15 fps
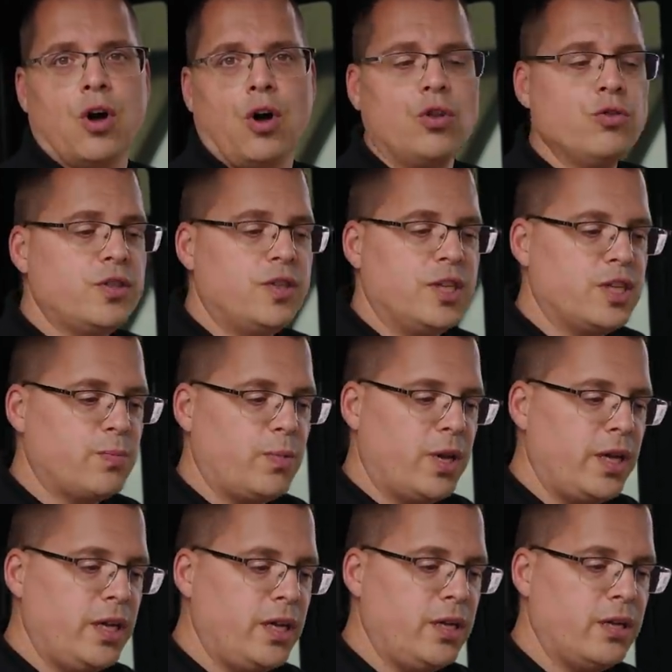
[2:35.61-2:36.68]
On the
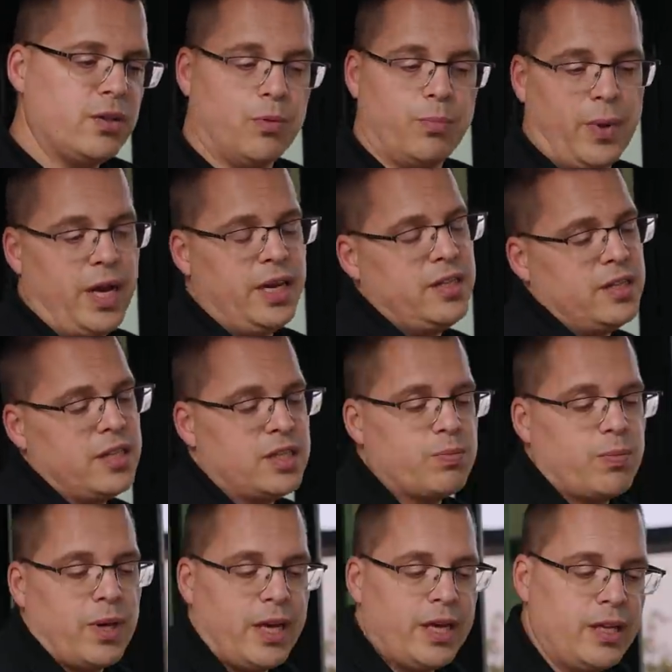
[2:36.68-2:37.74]
display, the main
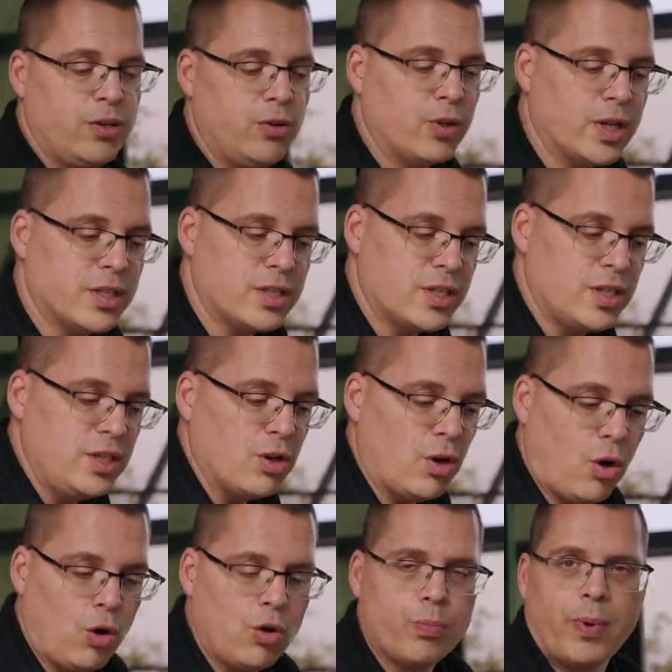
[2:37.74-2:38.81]
display, you can see
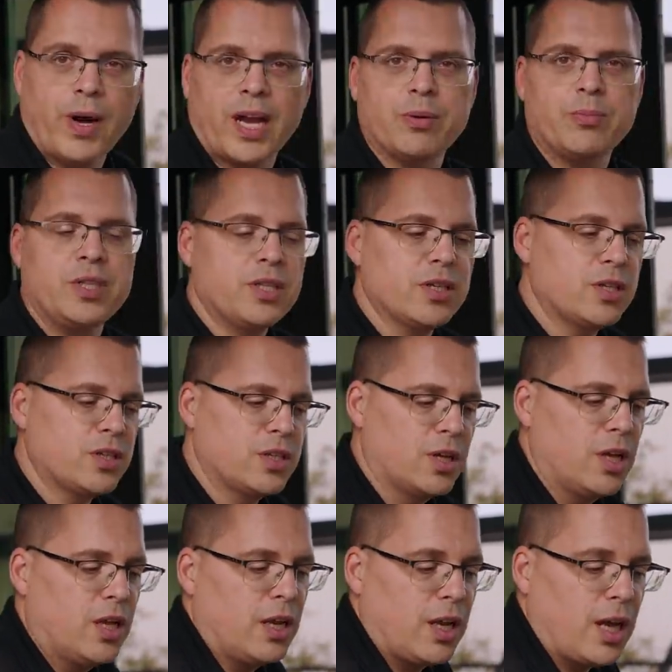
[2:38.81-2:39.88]
all parameters
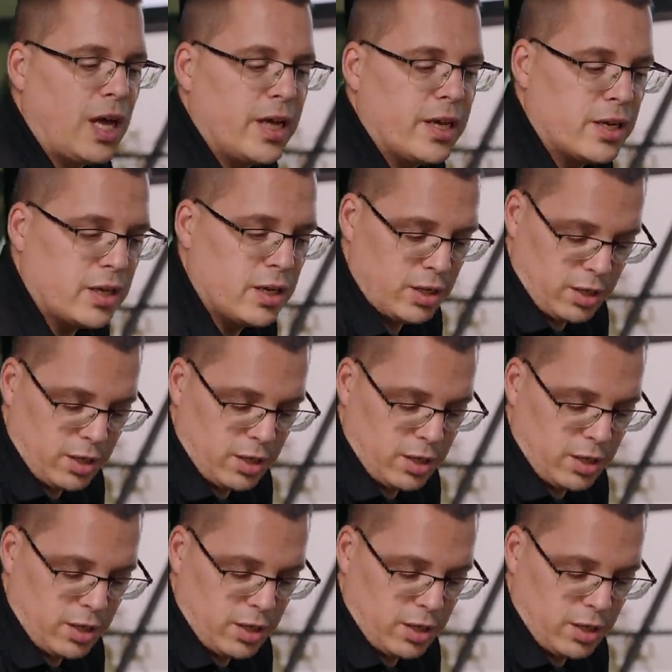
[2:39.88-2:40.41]
like